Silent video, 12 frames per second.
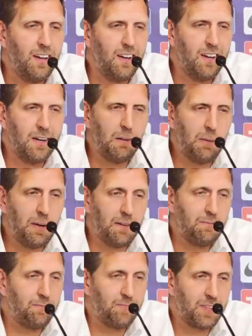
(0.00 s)
Uh,
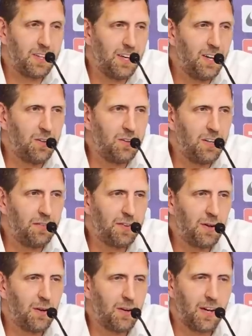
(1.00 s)
but, you know, if
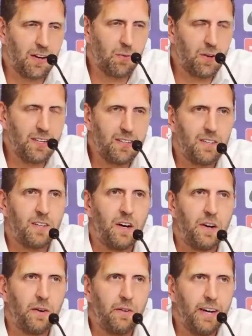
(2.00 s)
you look at what he's
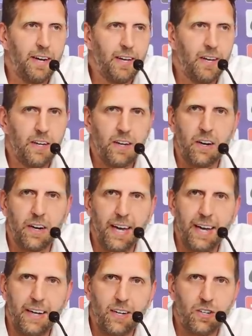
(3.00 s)
done already at a young
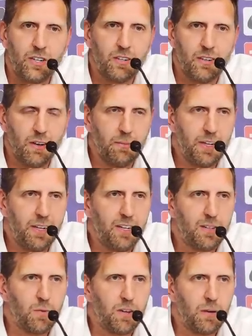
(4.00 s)
age, I mean,
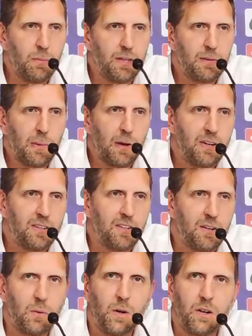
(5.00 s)
he's one of the best players
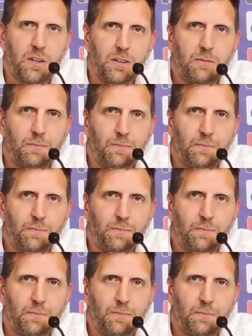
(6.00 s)
in the world.